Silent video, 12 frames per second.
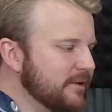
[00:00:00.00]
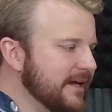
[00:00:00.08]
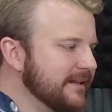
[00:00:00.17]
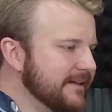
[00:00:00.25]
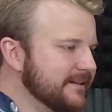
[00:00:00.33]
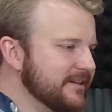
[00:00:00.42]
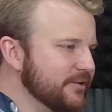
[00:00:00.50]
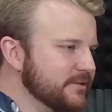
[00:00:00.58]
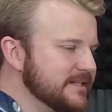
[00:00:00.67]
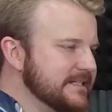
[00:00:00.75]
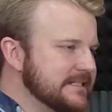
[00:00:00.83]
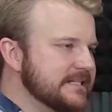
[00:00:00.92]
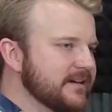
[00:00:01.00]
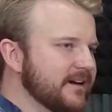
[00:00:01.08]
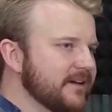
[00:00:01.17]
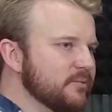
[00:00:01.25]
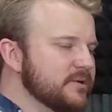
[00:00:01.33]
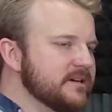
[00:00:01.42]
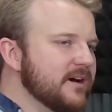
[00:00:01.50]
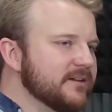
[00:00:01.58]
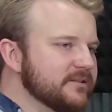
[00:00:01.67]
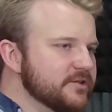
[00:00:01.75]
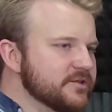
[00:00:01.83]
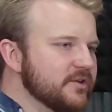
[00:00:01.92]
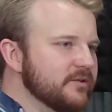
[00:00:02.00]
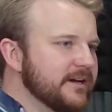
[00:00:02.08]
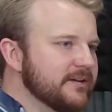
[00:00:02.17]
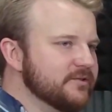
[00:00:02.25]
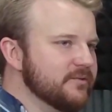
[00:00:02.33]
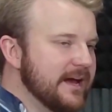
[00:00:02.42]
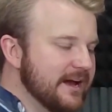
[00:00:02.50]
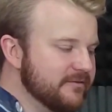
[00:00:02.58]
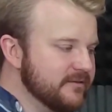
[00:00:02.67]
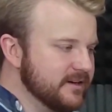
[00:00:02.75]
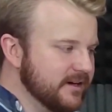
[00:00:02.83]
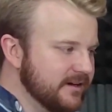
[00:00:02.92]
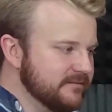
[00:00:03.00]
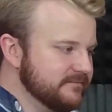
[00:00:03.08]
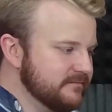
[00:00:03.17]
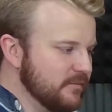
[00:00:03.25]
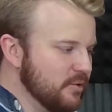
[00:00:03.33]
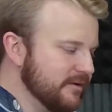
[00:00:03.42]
I like to use is when doctors go down to Africa or